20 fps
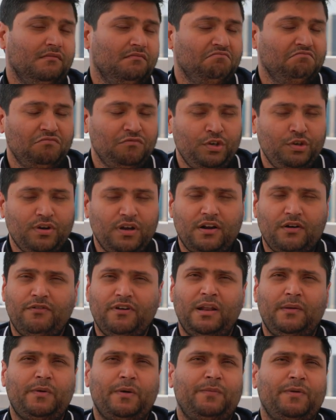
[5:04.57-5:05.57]
you are a
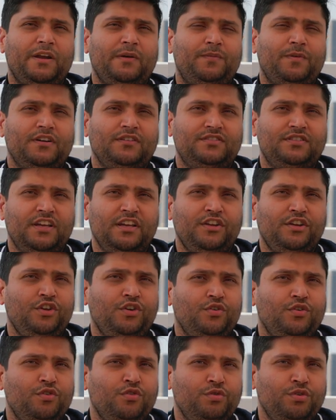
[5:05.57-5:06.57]
well-prepared person,
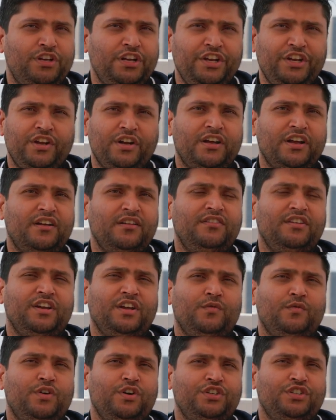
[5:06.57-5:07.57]
you did your currency
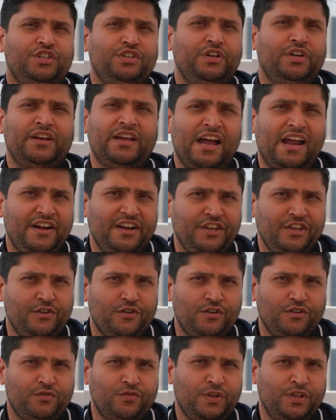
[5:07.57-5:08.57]
conversion, you're carrying
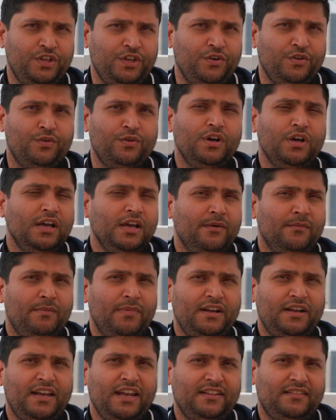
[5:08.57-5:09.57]
euros with you,
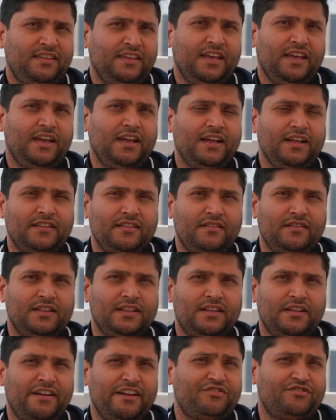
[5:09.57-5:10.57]
but let's say
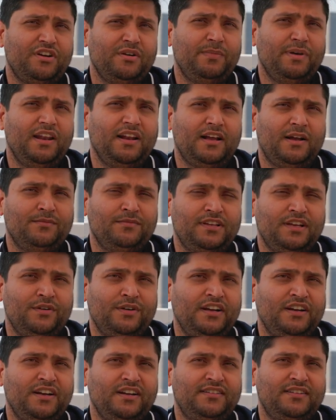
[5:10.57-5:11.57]
the restaurant bill comes out
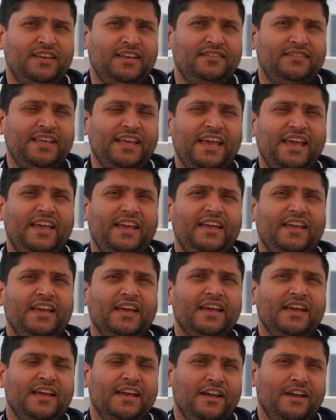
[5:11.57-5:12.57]
and it says, hey,
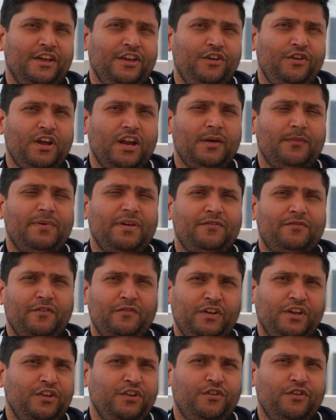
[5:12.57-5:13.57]
you gotta pay
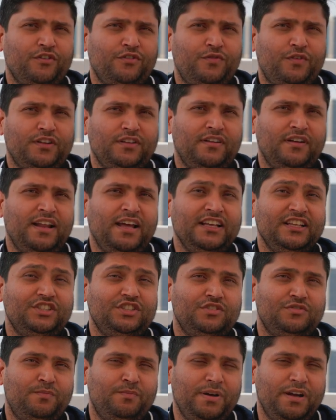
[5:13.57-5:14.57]
15 euros for the
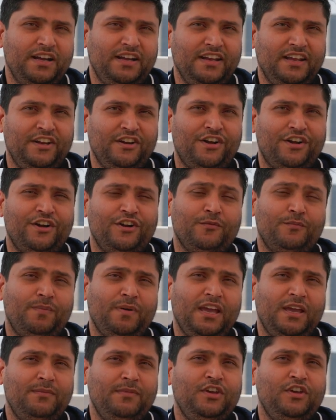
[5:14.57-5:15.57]
lunch, but in order to
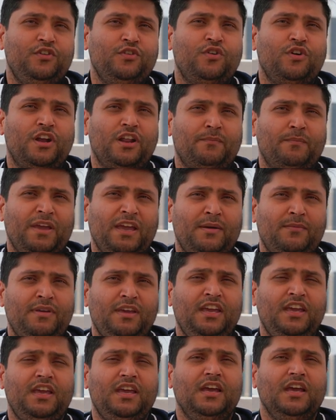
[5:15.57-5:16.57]
pay me, you gotta pay
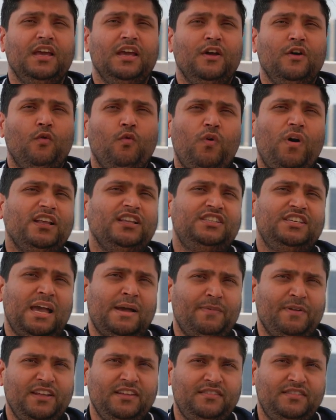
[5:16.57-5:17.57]
me 1
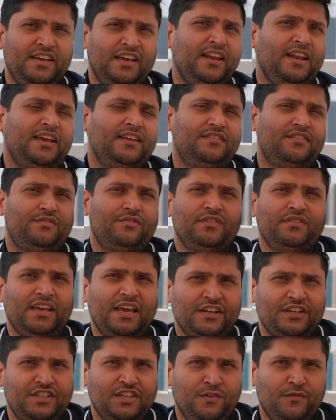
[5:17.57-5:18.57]
Japanese yen as the
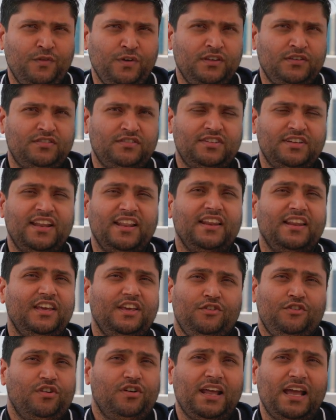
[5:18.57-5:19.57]
transaction fee. Suddenly,
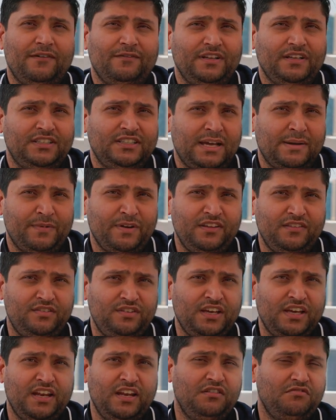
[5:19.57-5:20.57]
you don't have the Japanese
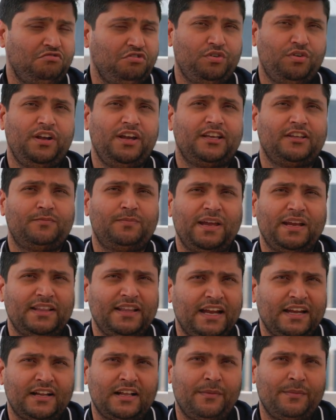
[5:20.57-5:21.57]
yen, you didn't expect
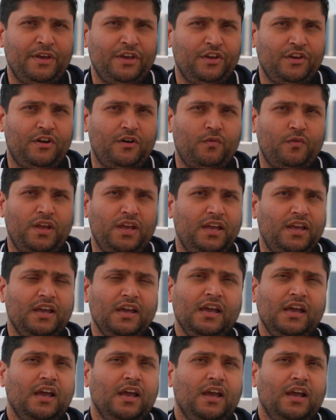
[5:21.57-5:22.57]
that coming your way,
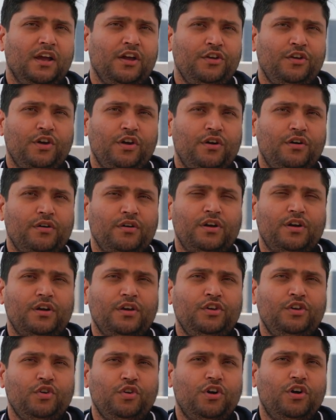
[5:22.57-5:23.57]
your
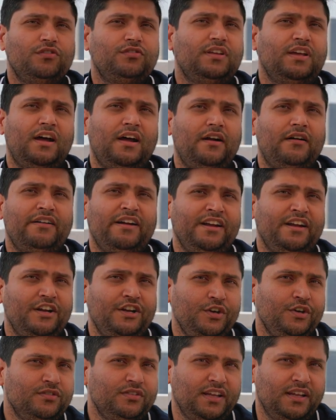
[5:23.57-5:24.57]
euros are rendered
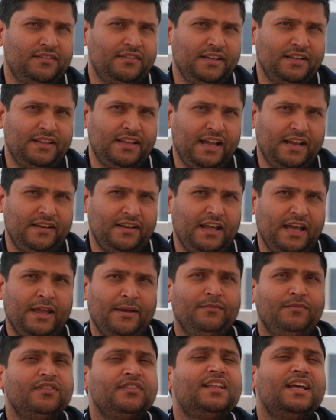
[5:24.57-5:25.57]
useless at that time.
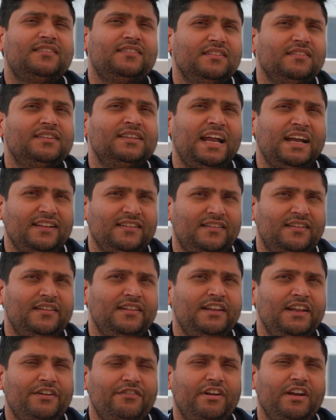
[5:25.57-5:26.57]
That's it. That is
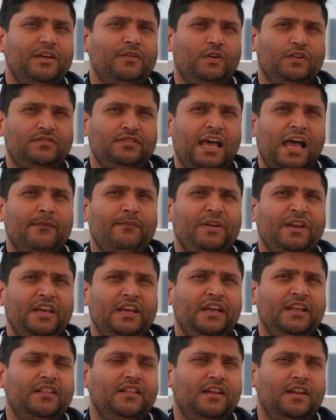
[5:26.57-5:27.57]
literally what's happening
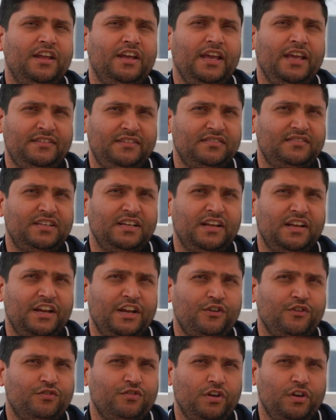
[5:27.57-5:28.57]
in the existing layer
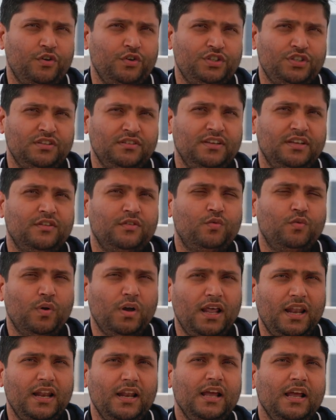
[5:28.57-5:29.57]
2 solutions as
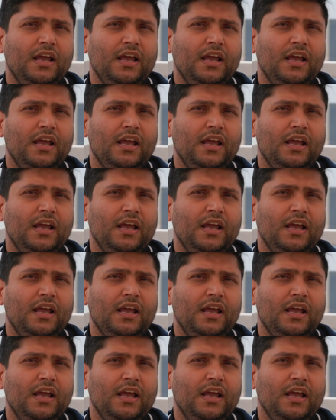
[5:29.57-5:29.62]
well.